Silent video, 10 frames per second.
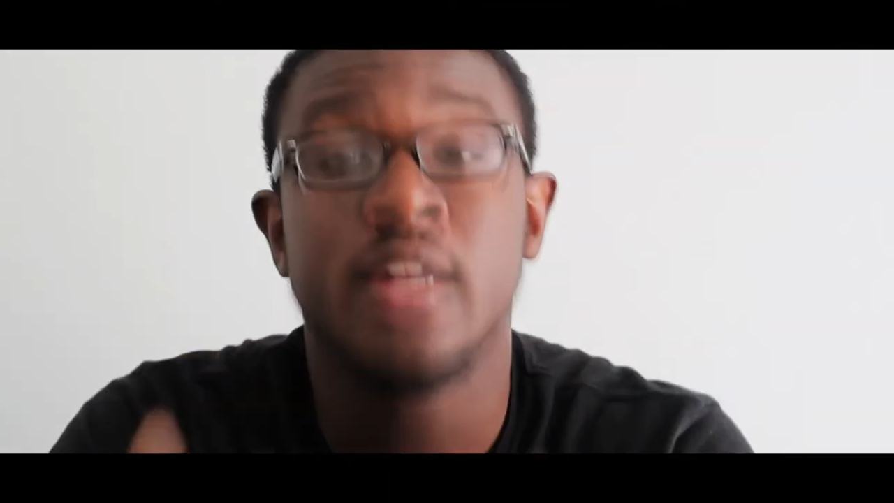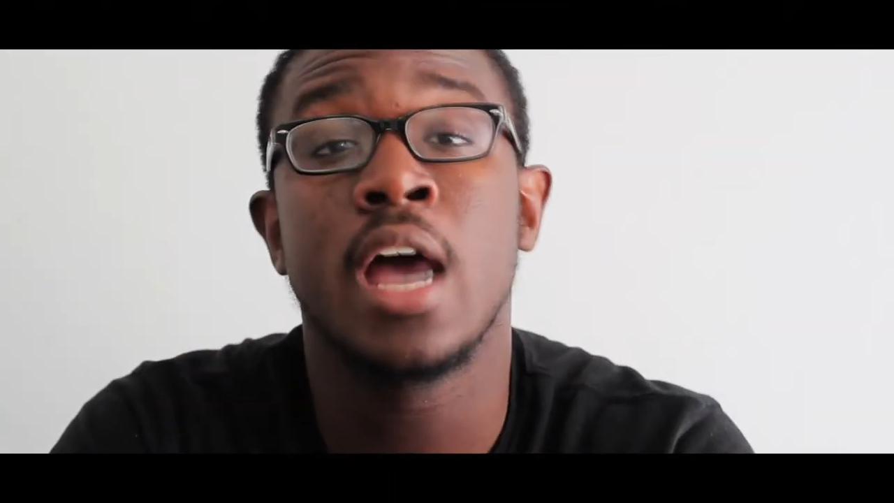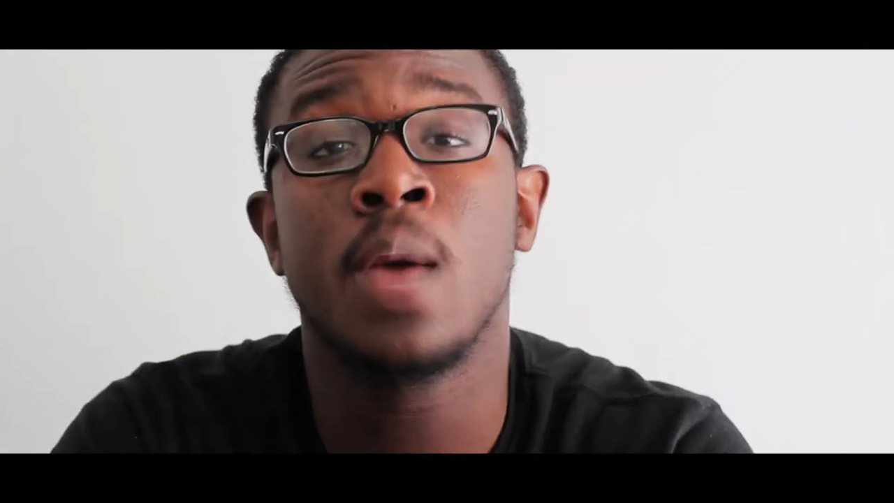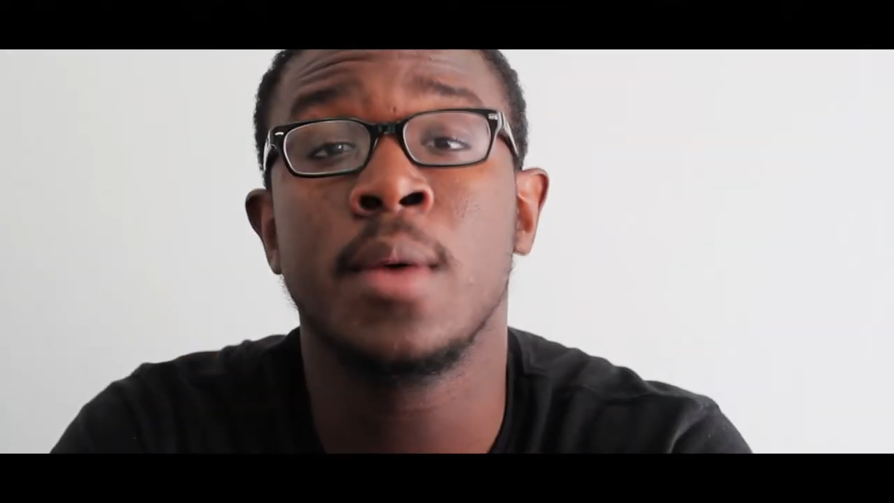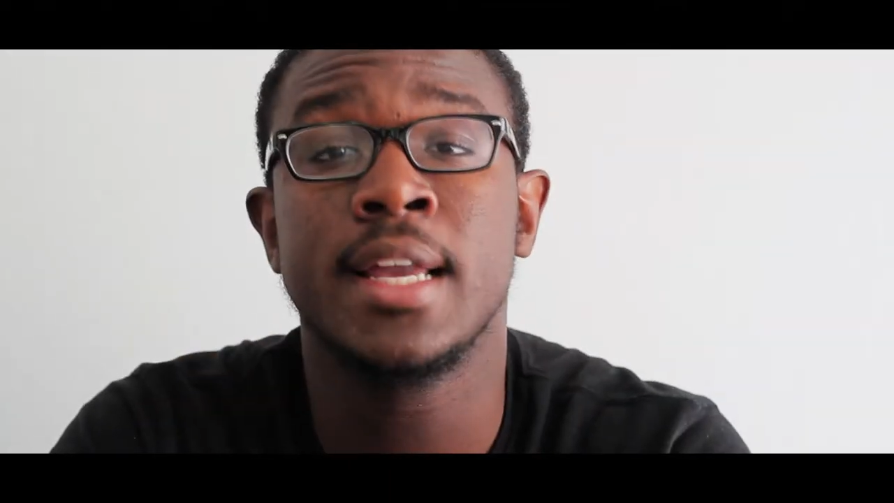Now,
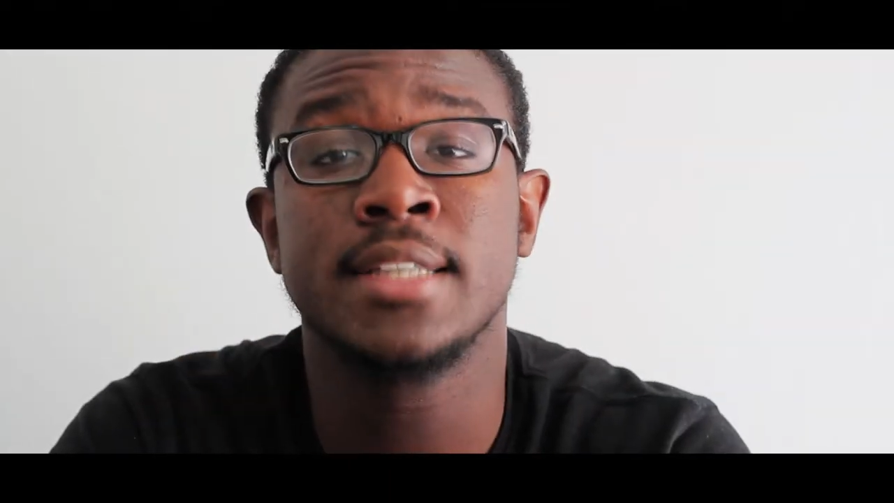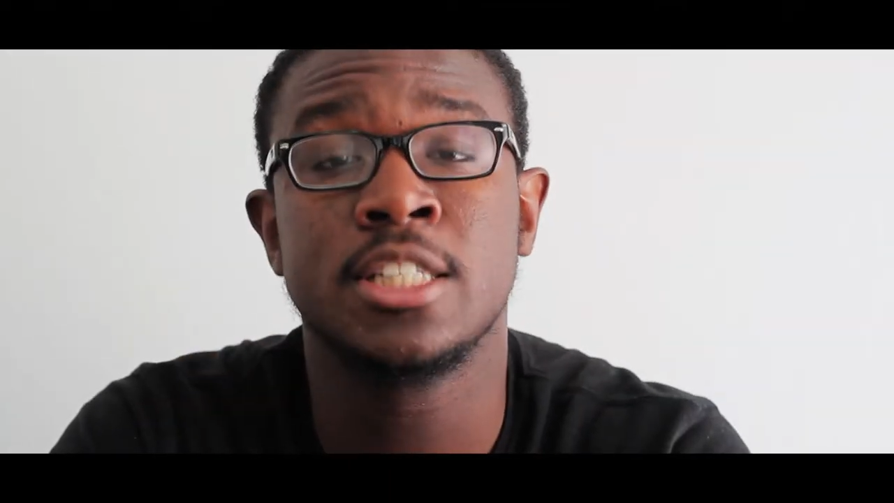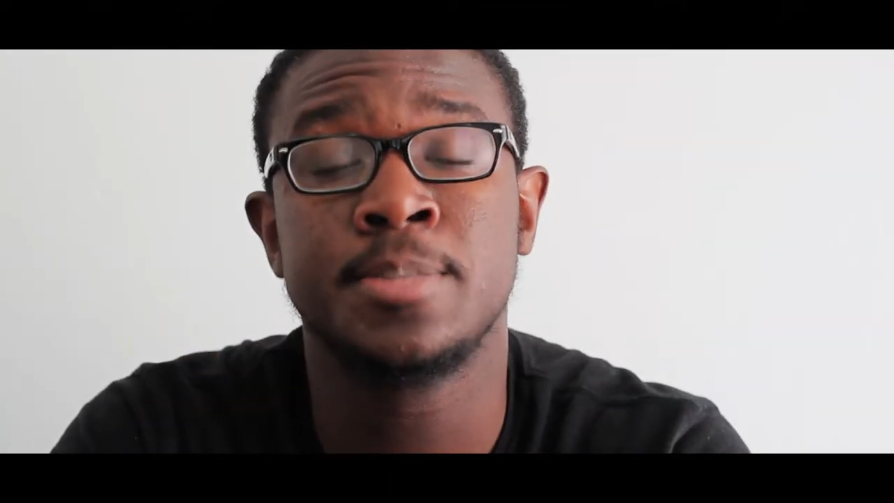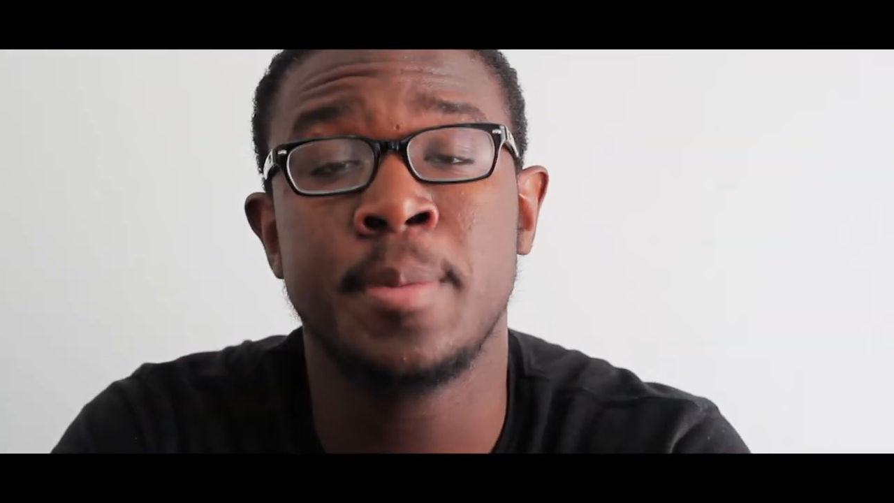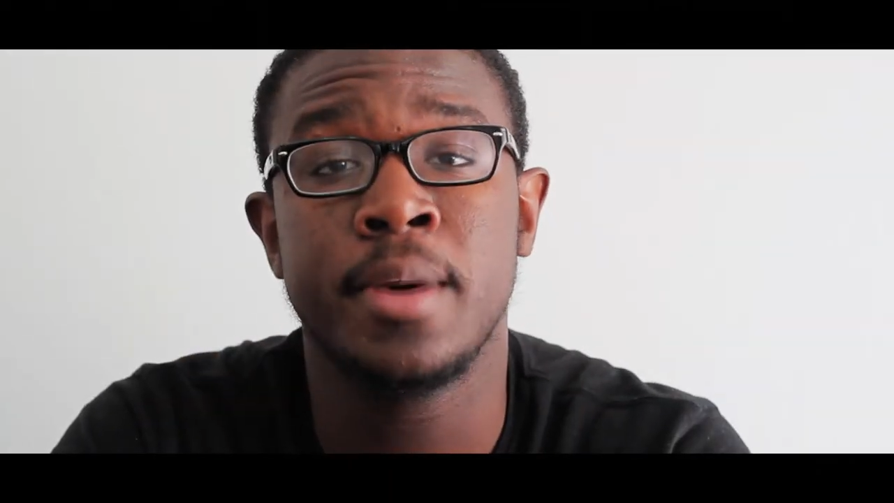I realize
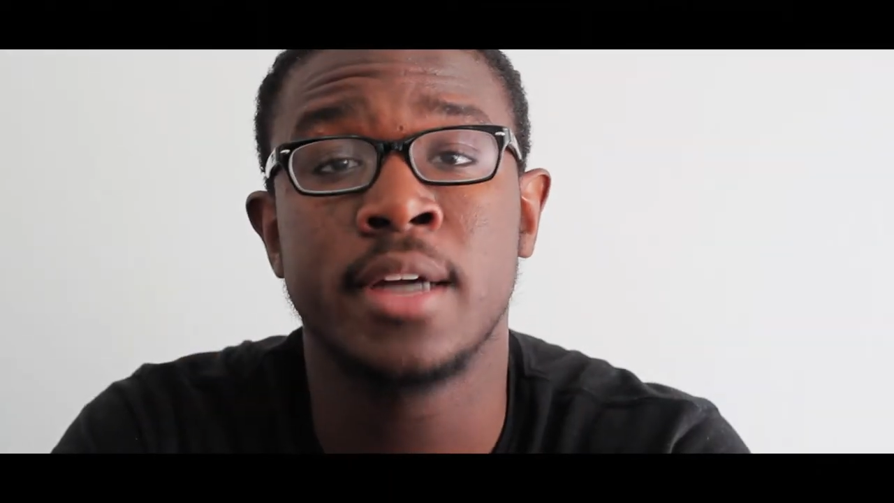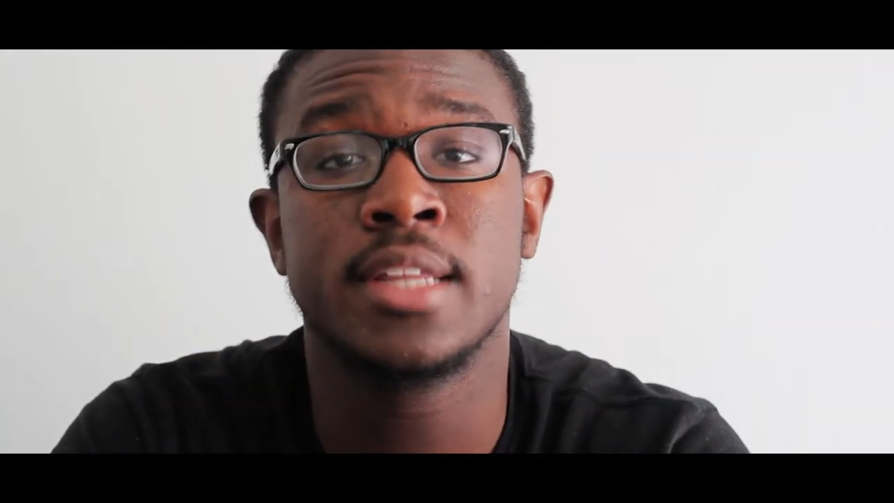there's people out